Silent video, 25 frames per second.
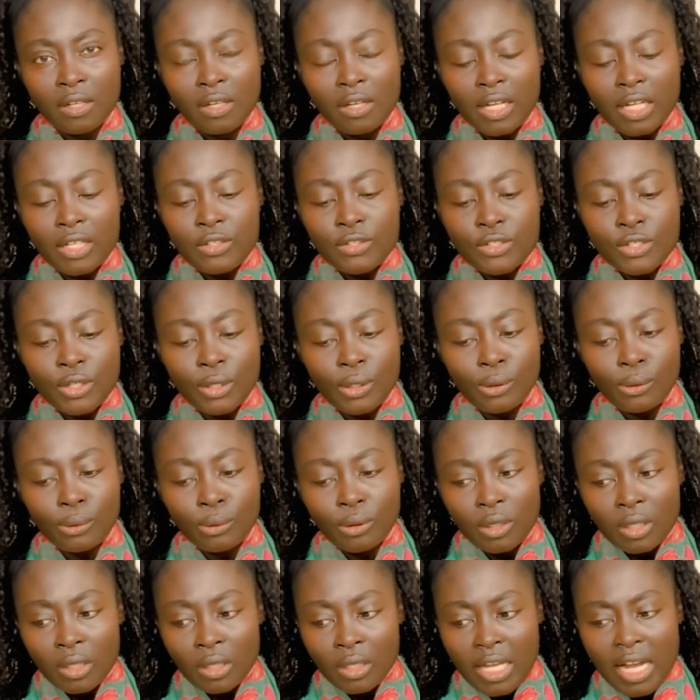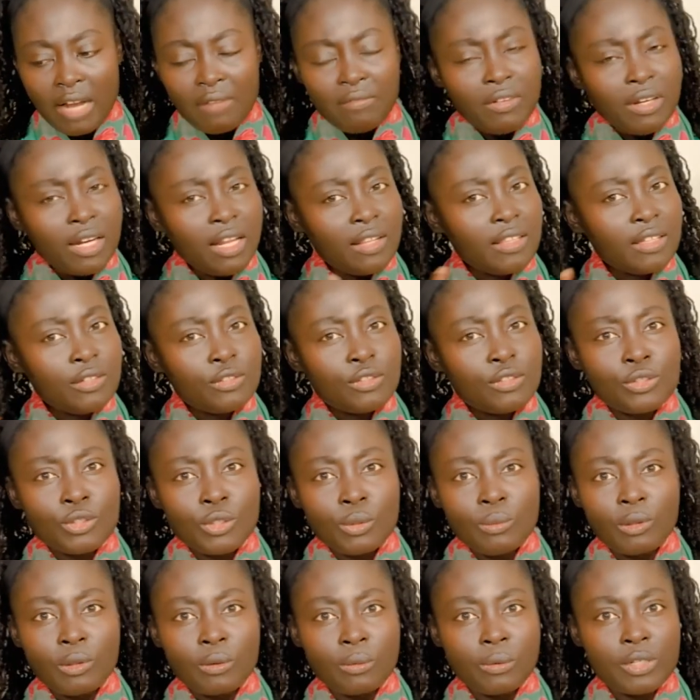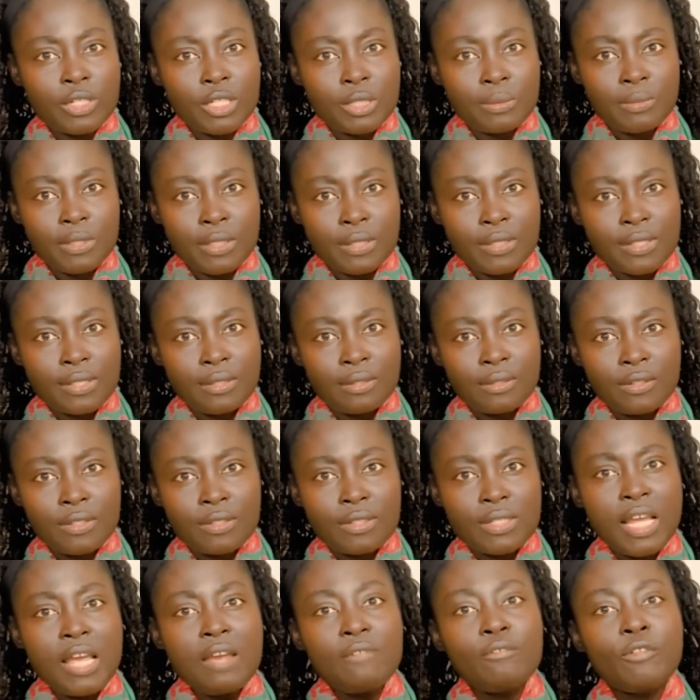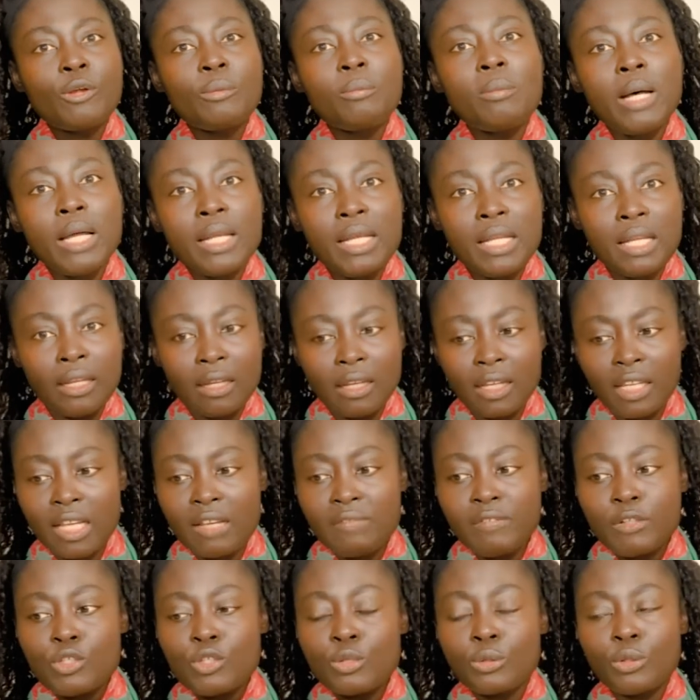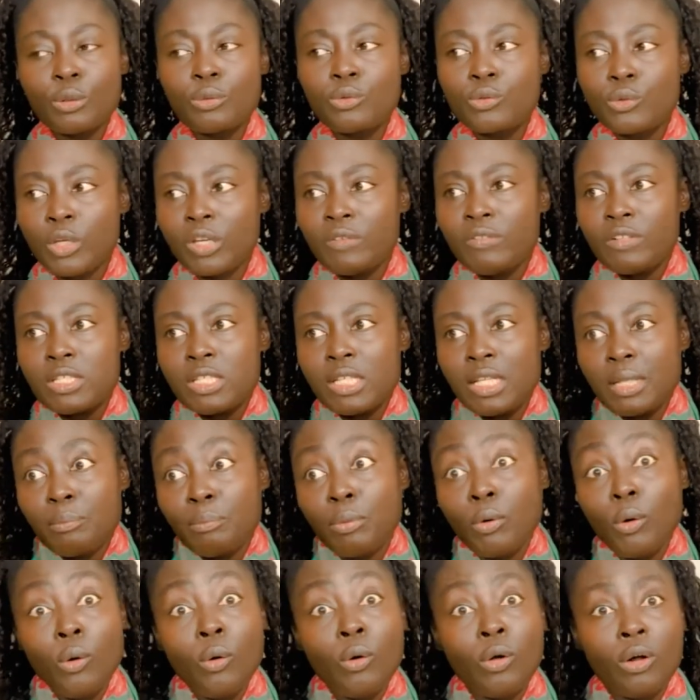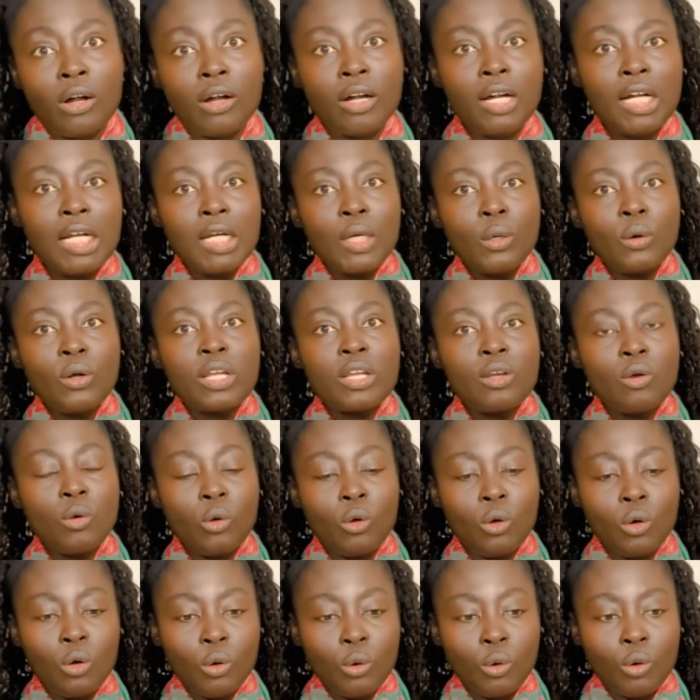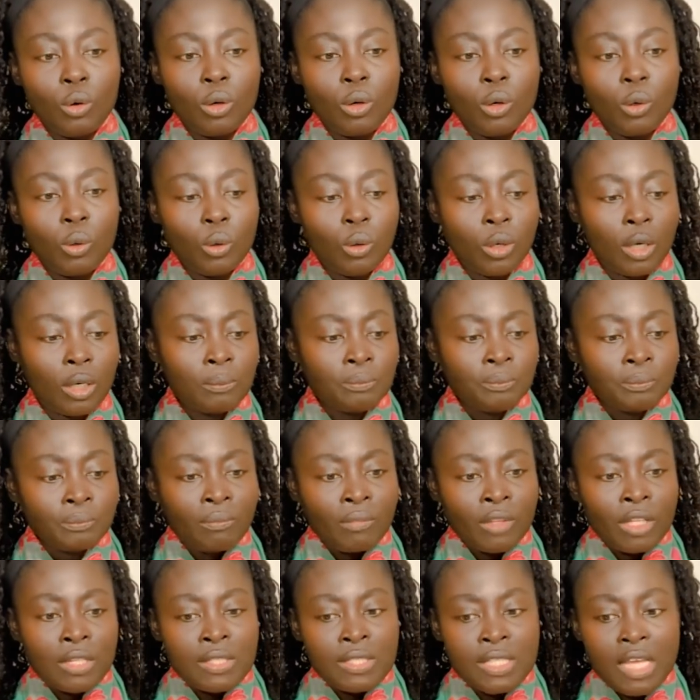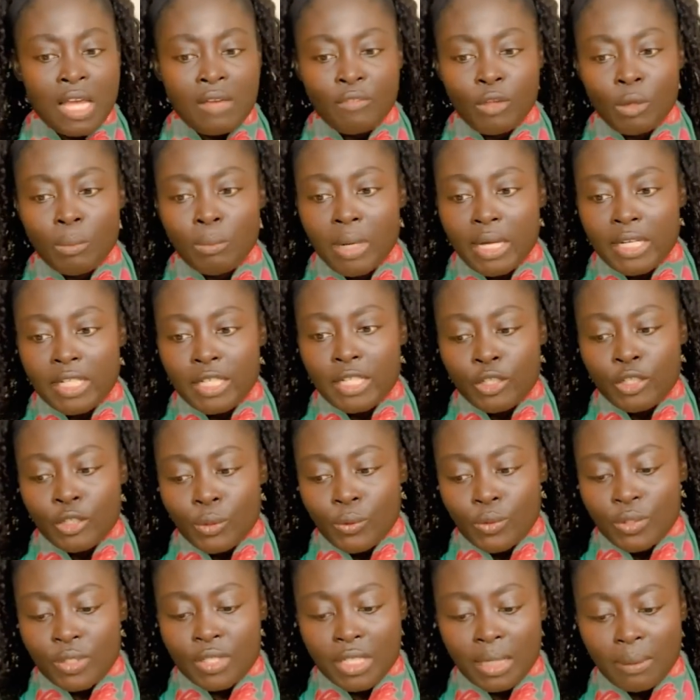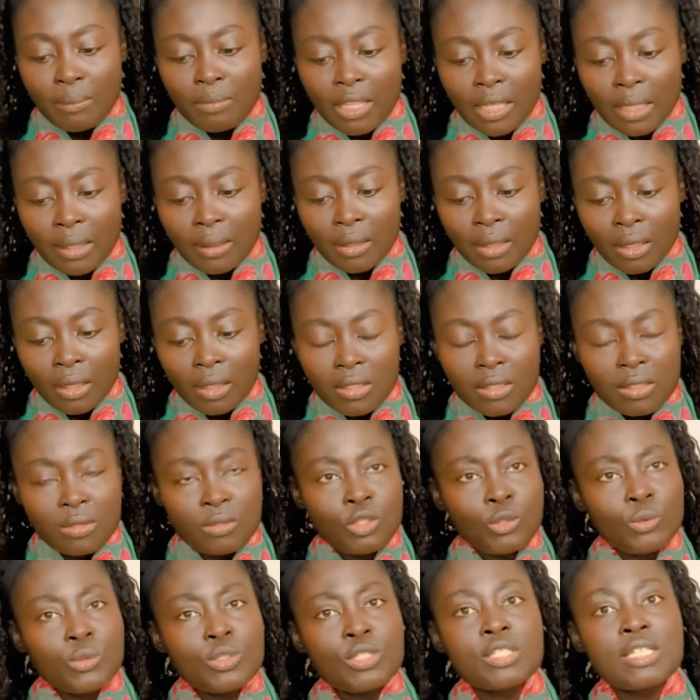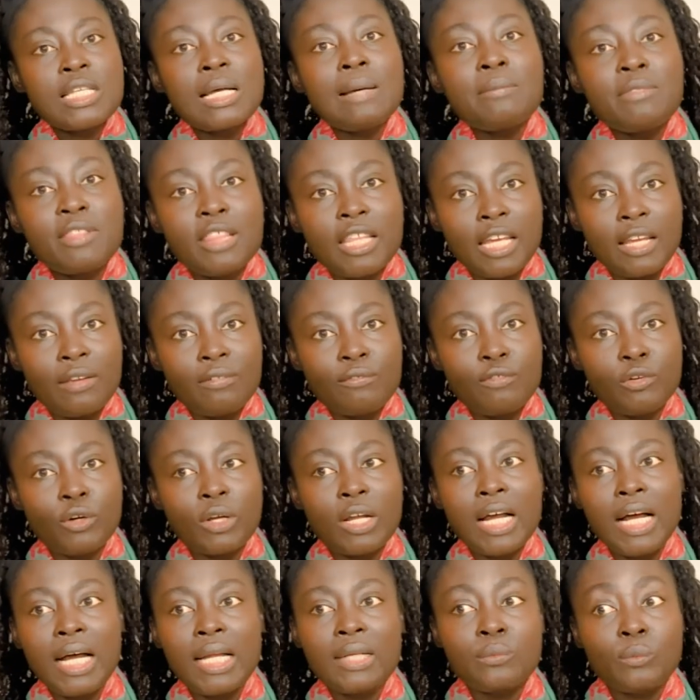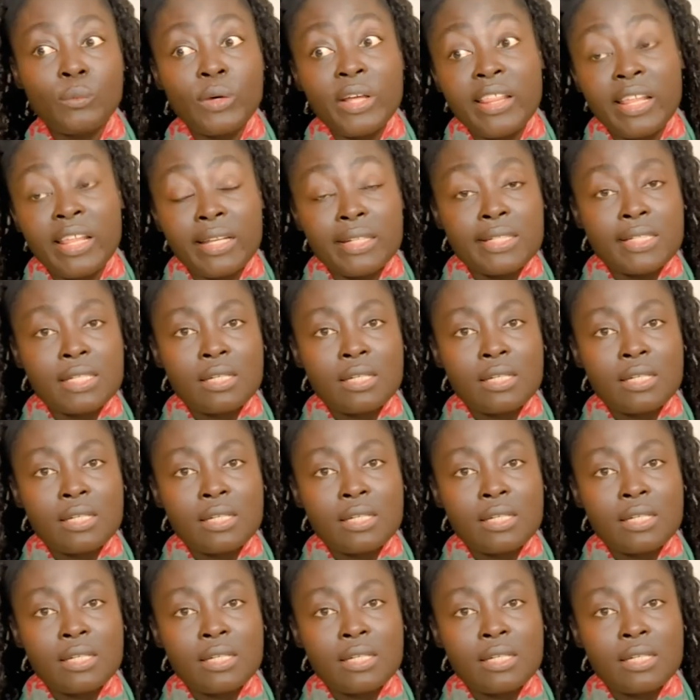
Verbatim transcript: And so have nothing to do with Christmas. Save your money, give it to the give it to the poor or or or, or save your money and do something do something for God with it.